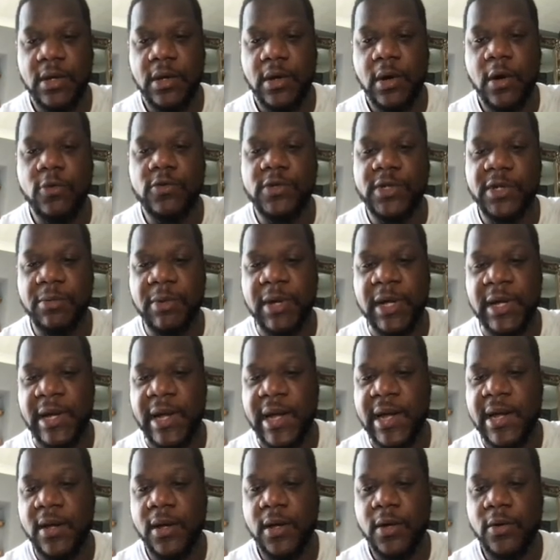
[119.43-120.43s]

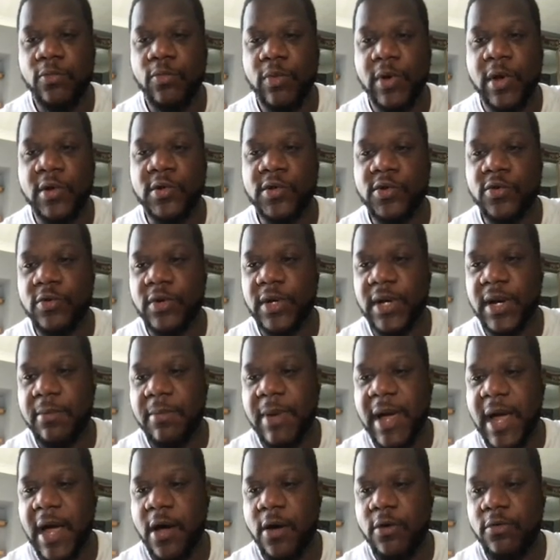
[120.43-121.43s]
ultimately, we're not talking
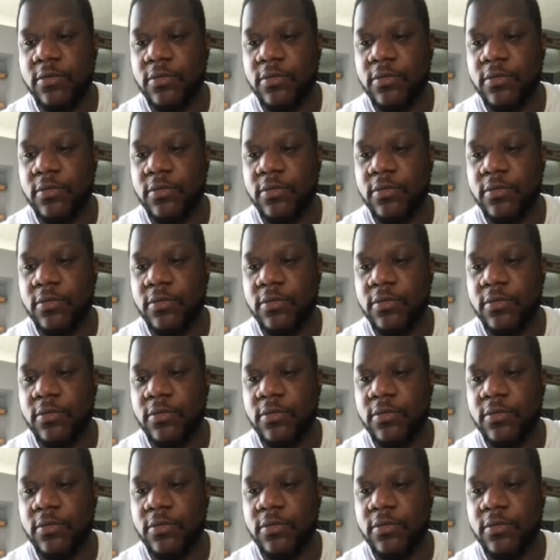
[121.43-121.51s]
about